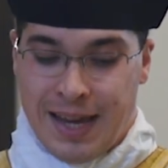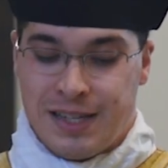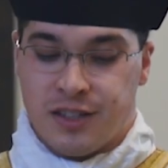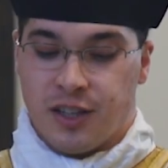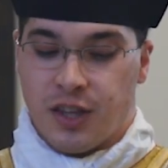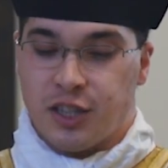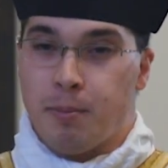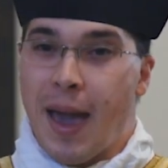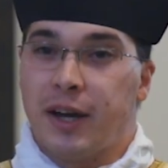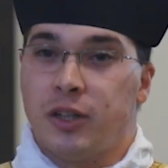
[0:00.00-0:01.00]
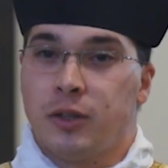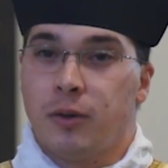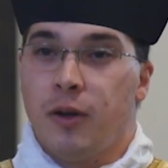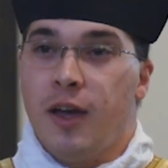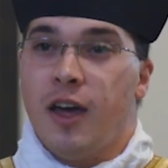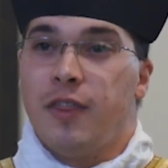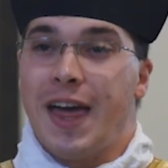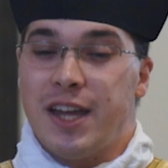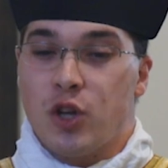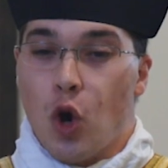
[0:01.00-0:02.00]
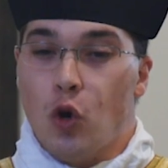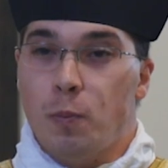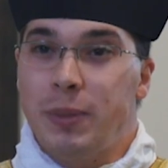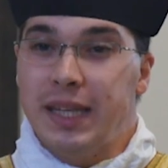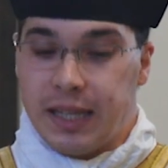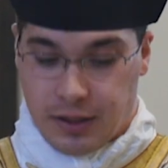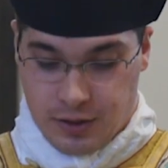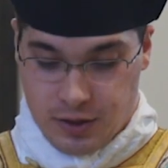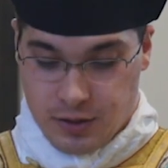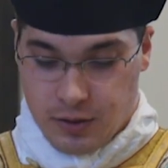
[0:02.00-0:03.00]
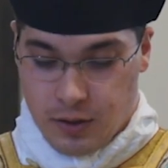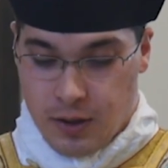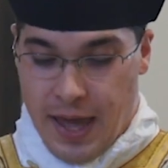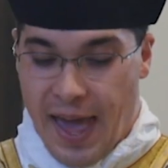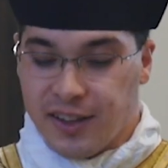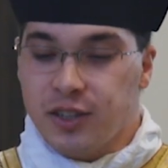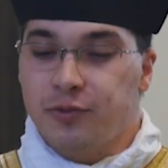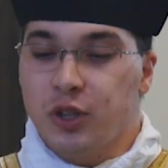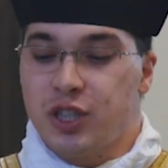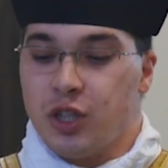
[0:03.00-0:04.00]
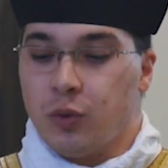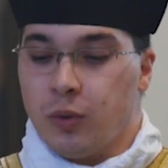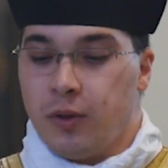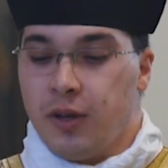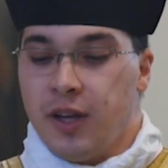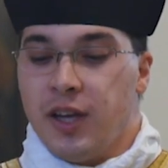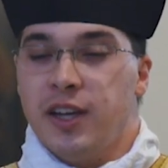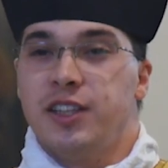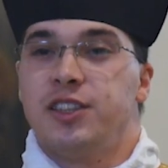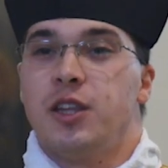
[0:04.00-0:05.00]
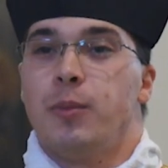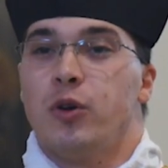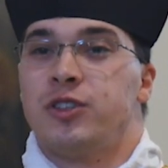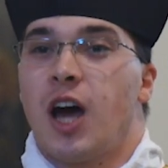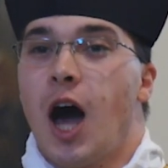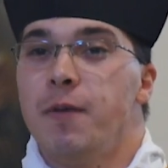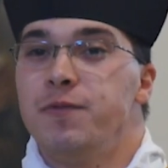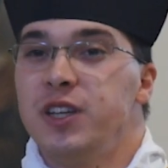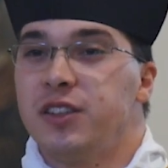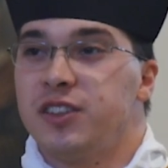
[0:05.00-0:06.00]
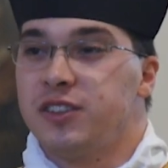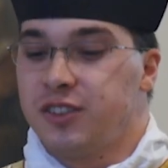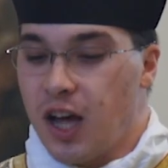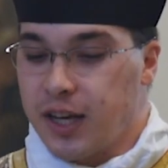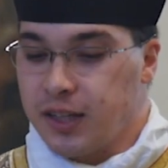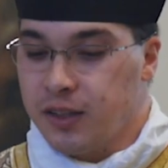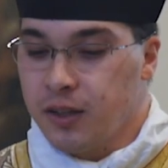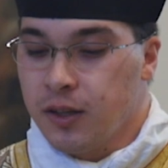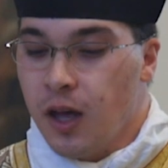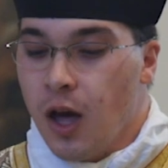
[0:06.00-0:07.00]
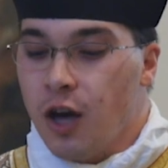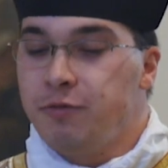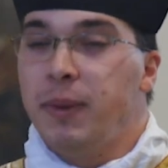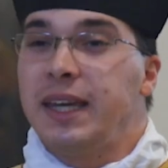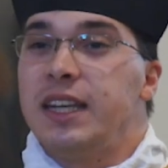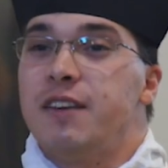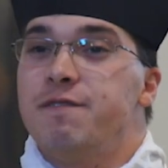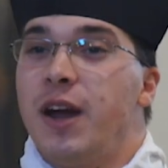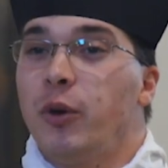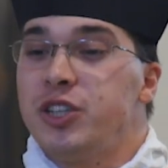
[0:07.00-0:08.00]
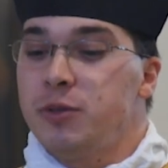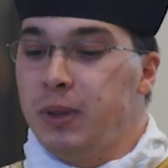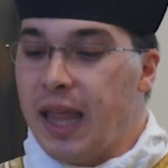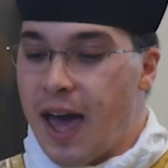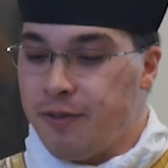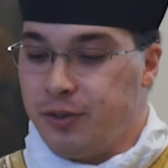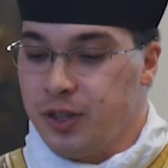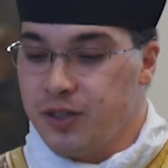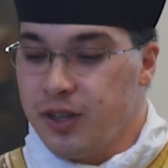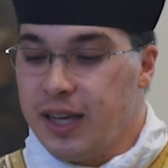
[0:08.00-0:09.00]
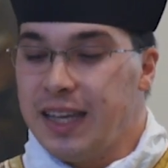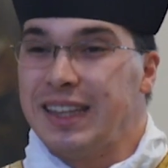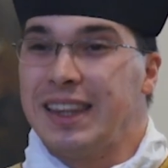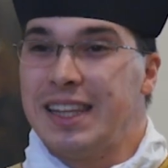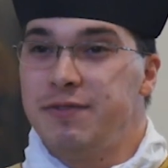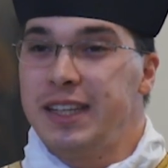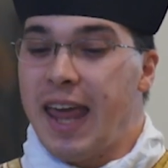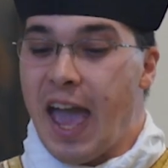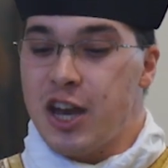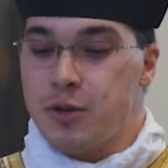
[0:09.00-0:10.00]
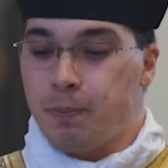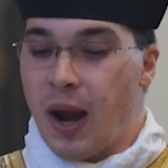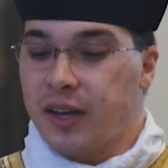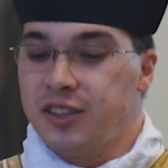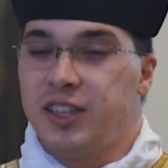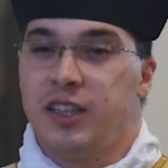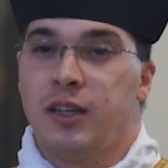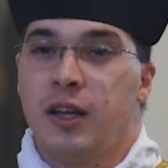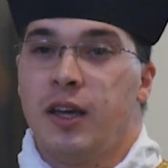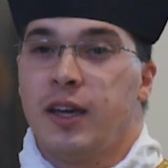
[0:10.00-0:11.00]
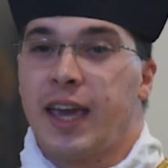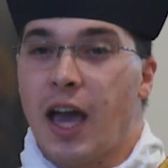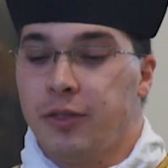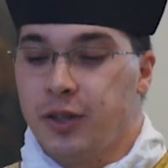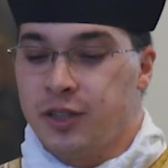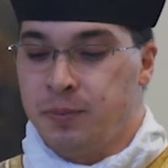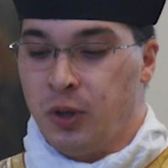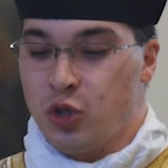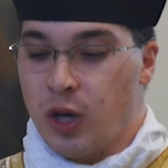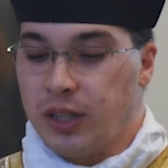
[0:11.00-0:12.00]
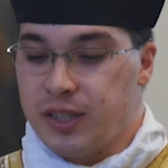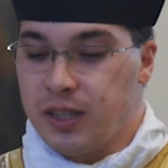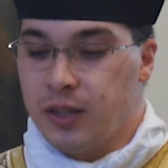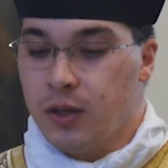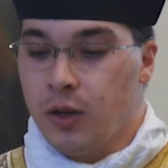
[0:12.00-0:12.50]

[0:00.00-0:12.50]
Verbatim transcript: It is in this manner that obedience, as a virtue, is the most obvious sign of making a veritable effort in living and practicing Catholic spirituality,